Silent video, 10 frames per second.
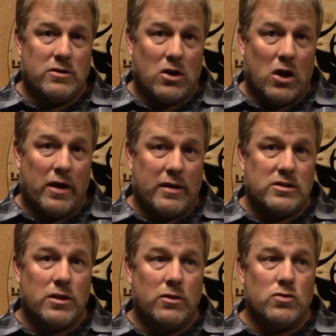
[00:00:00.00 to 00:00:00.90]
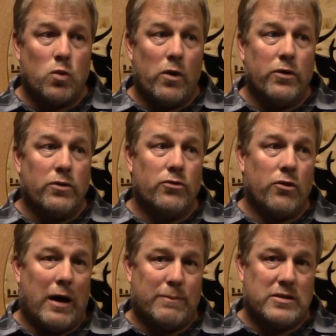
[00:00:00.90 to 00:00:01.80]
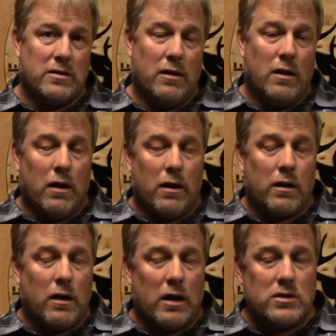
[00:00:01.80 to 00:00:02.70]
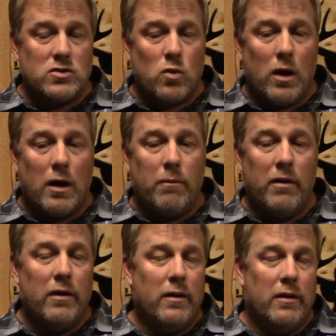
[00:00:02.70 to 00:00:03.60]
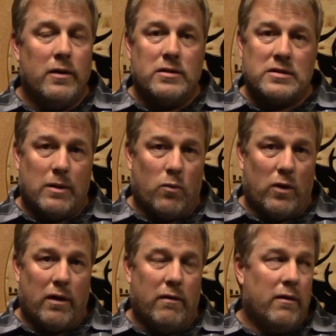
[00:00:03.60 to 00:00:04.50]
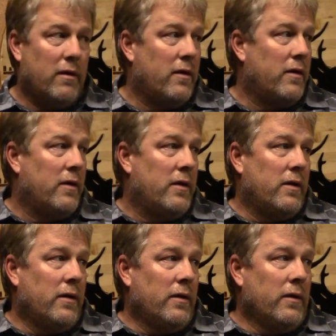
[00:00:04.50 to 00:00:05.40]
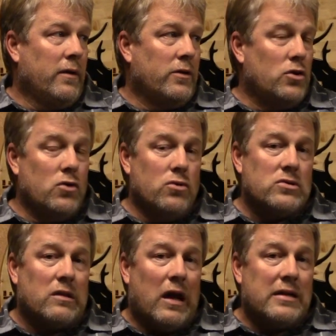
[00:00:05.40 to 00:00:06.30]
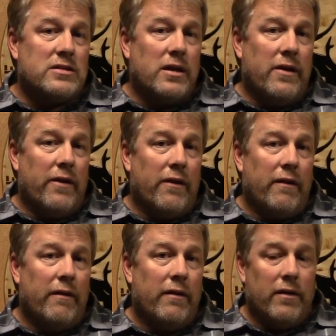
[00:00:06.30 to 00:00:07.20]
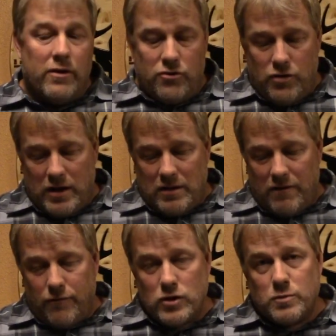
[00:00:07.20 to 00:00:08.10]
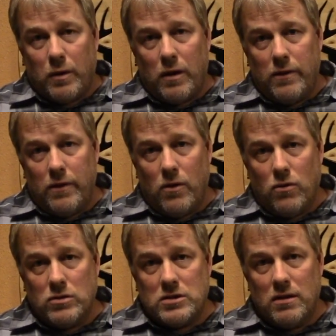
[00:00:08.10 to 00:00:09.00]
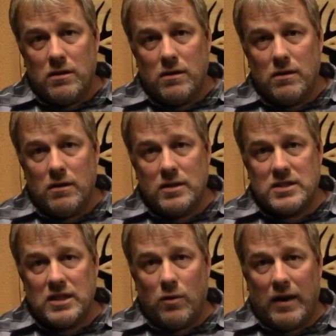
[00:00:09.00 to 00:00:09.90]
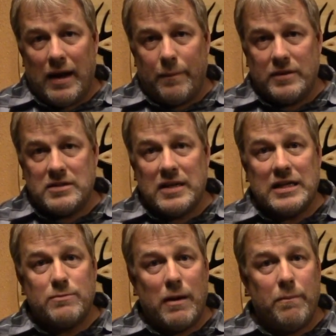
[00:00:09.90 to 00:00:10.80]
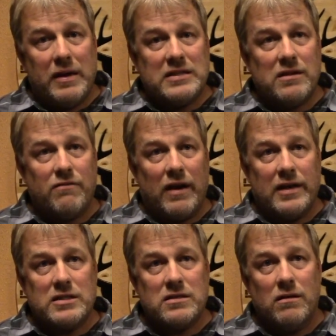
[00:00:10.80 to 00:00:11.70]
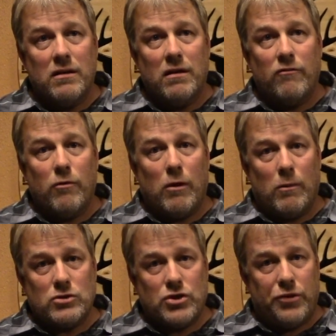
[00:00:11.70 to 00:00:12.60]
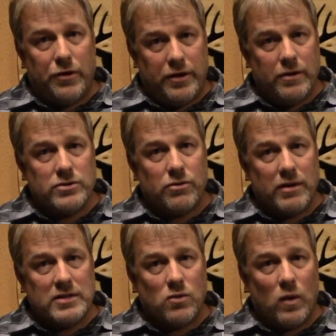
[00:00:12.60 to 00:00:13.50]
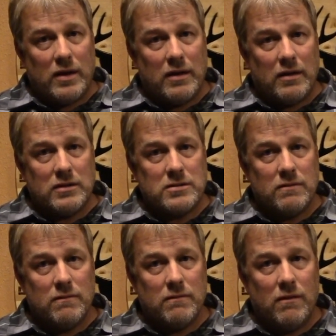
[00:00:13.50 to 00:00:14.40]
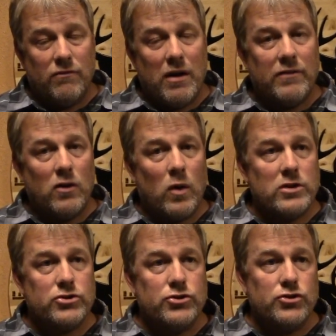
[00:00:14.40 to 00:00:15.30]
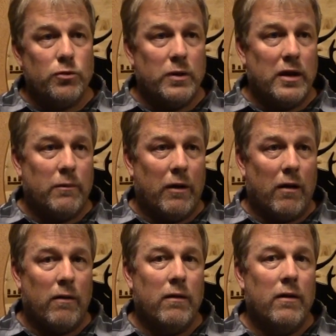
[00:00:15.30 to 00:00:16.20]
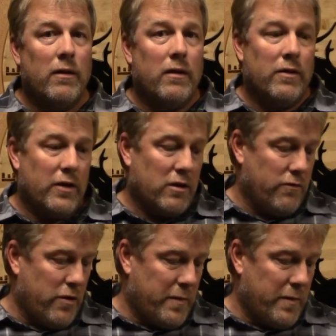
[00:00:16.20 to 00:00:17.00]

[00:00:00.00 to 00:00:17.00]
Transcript: taught us to use one or two drops on a cotton swab somewhere. Use lots of urine, trick that first part of their nose, and see what happens. That's my best advice from almost 30 years of raising whitetails. If you have any questions, shoot me an email. Thank you very